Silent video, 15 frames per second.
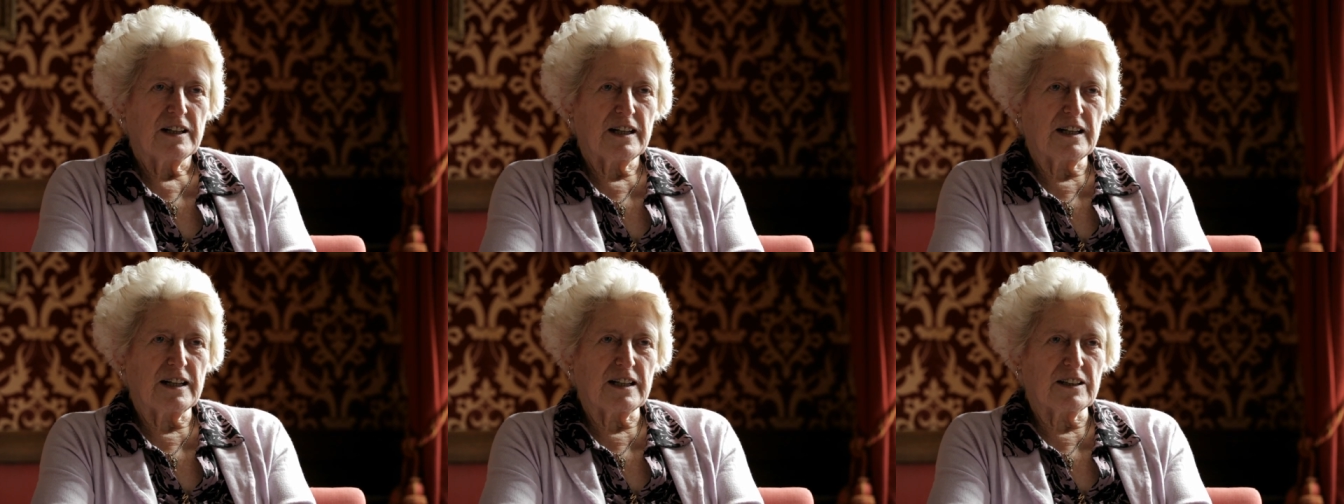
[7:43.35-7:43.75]

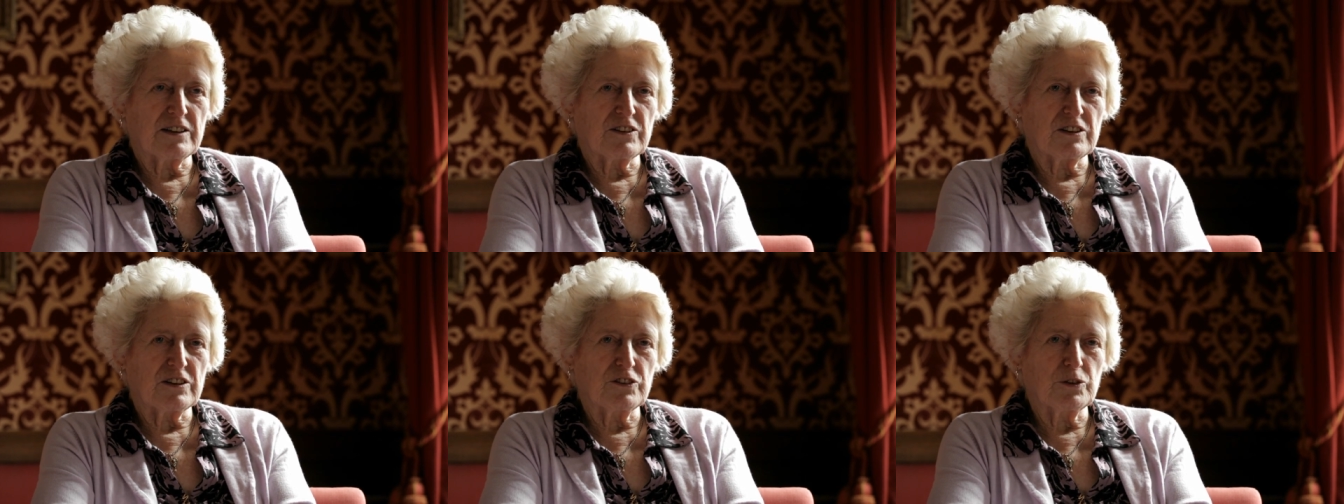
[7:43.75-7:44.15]

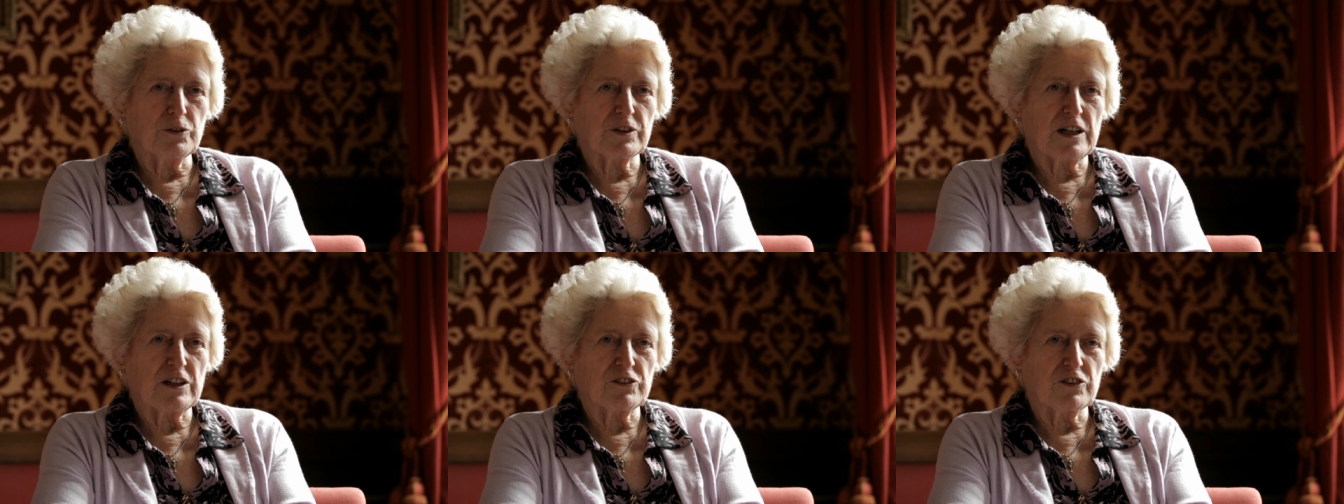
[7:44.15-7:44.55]
and in
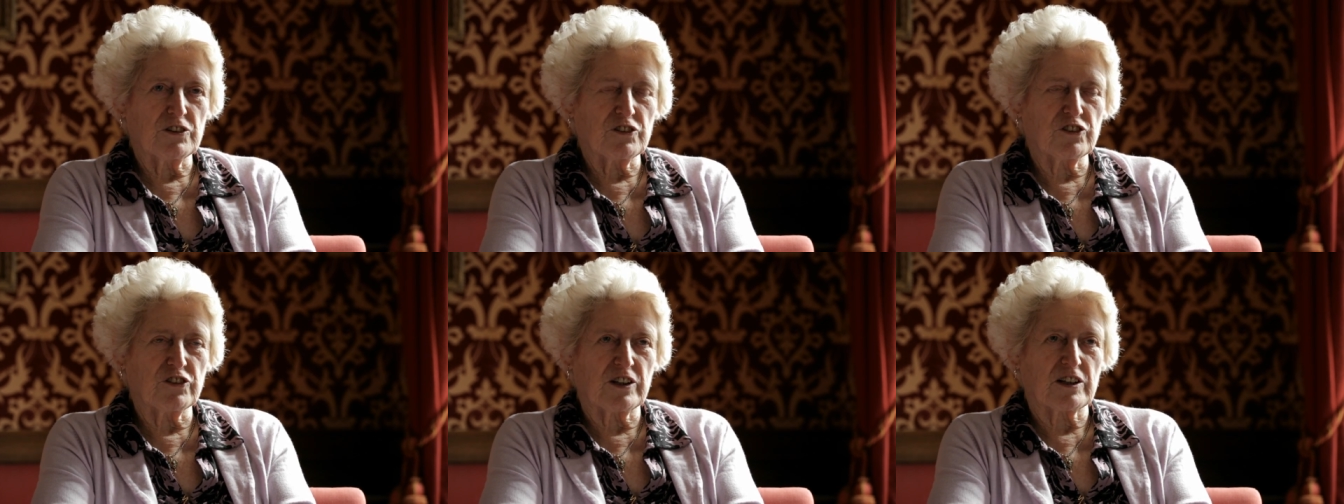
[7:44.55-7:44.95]

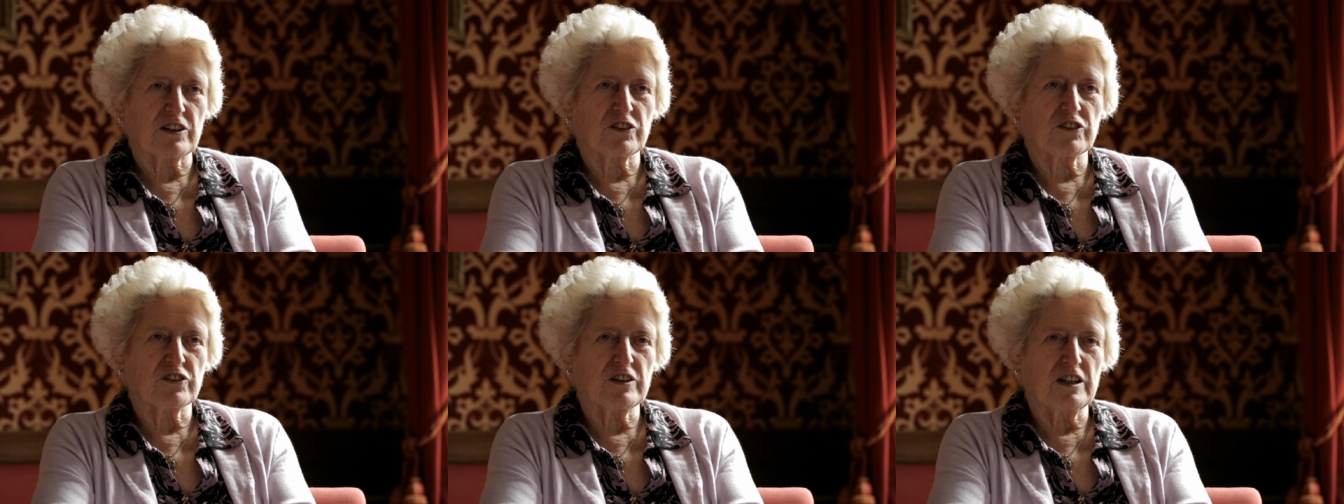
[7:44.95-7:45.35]

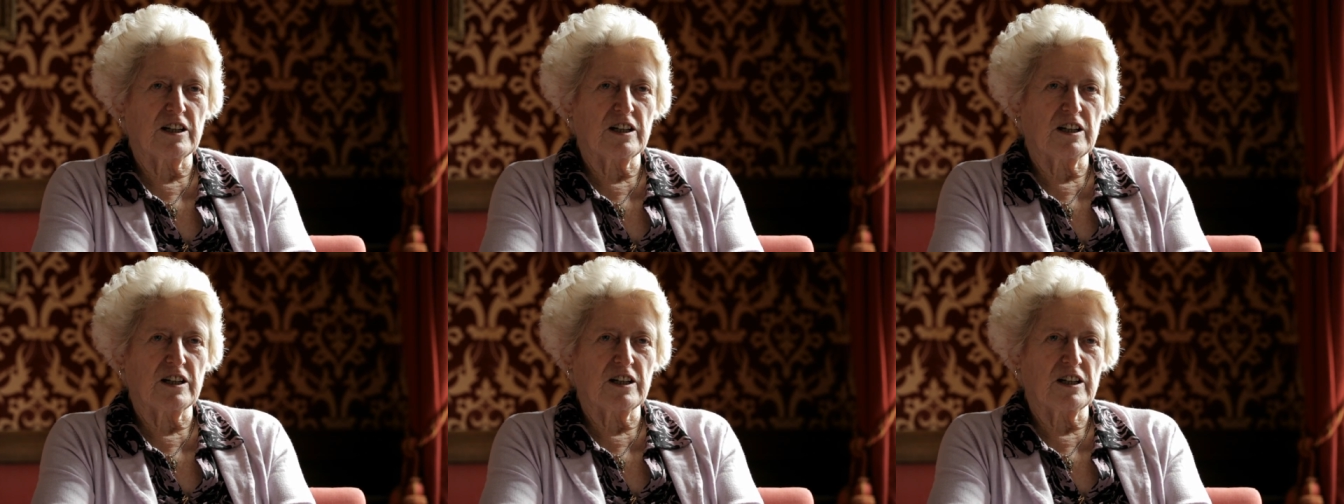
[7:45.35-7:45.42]
2006